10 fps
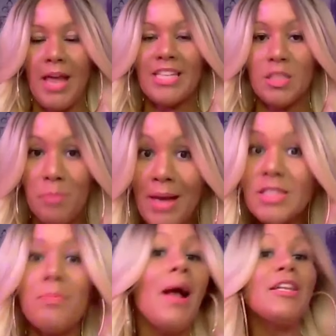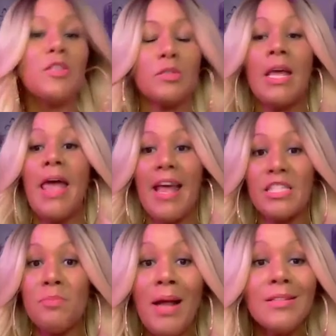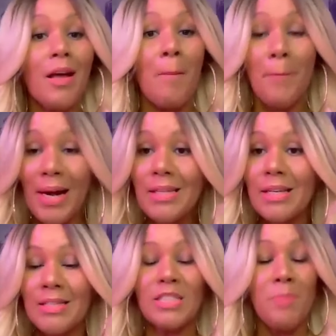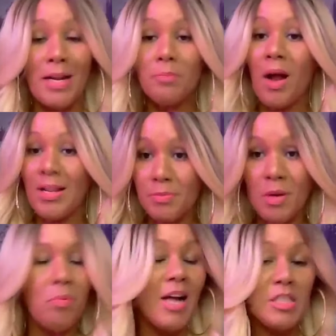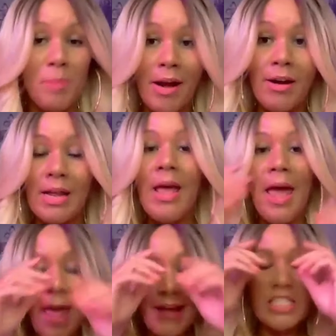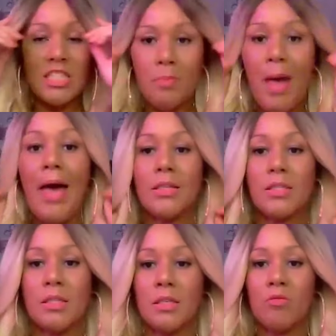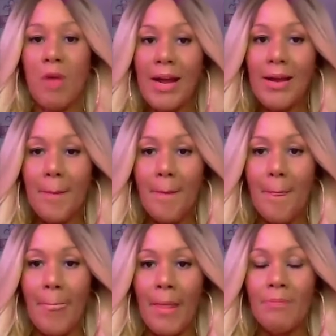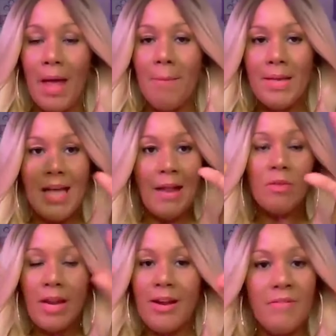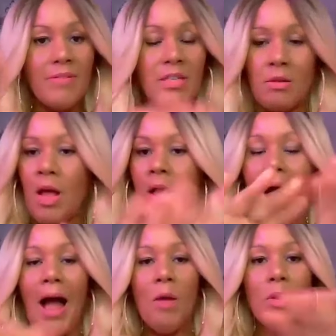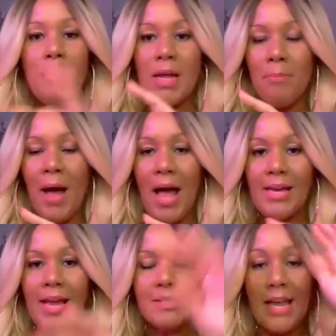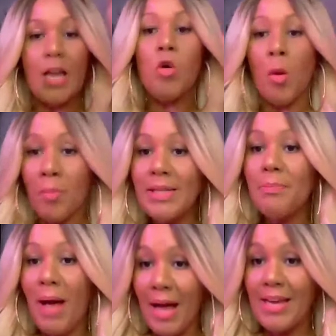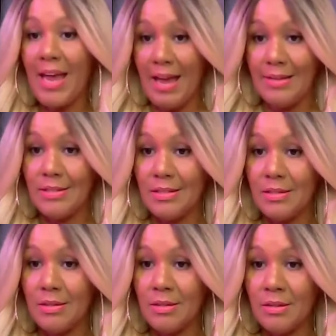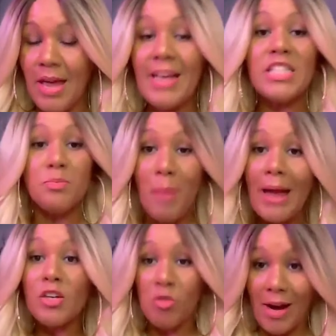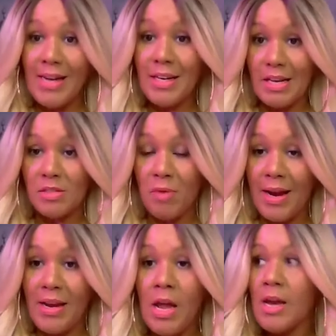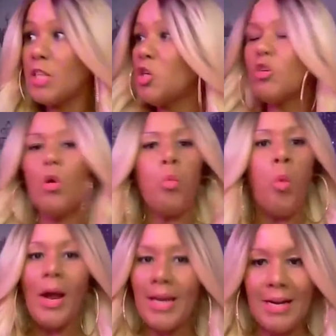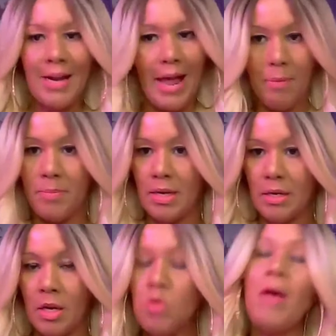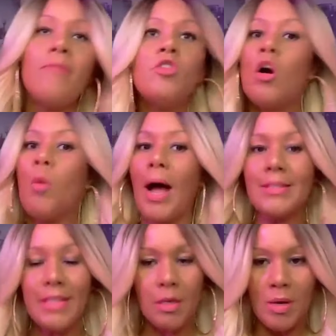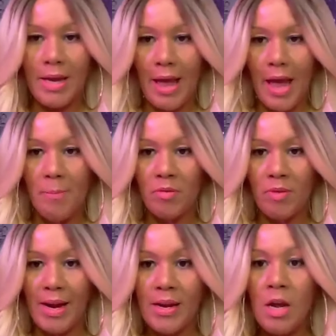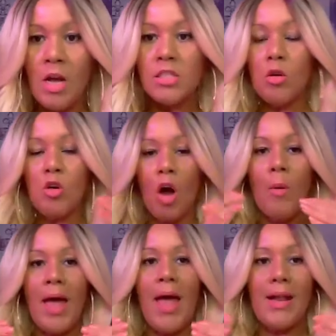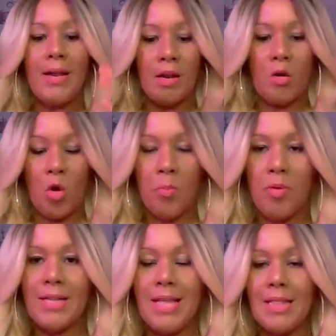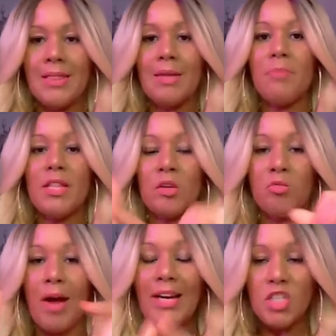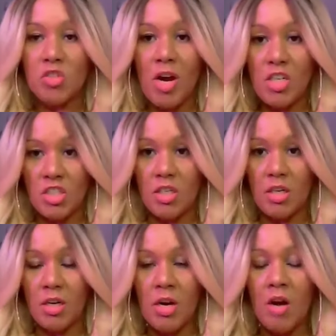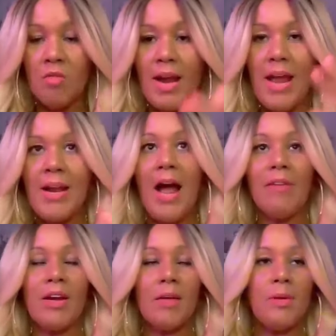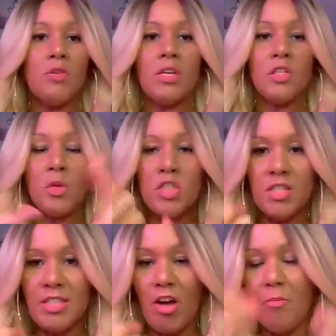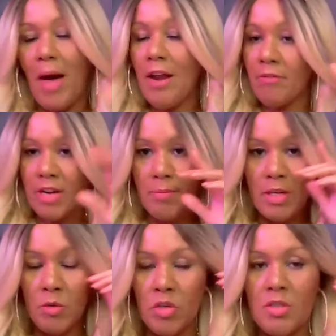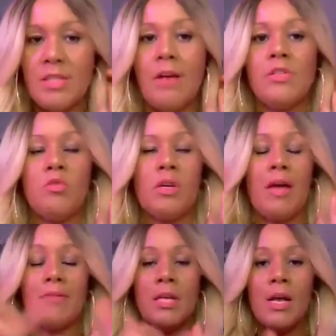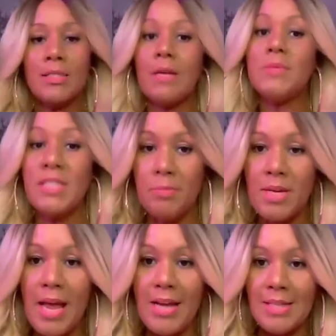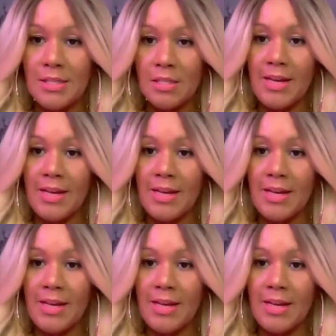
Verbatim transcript: Expect sponsors, expect abundance, expect prosperity, expect, right? That means I don't care. Even if I want to make a podcast, incorporate the podcast, expect greatness, right? Because you don't know what can happen. You have no idea what can happen, right? So go ahead and incorporate that thing, pick the right structure, right? And I recommend you can do it yourself, but I don't recommend doing it yourself. So you can have some CPAs, that's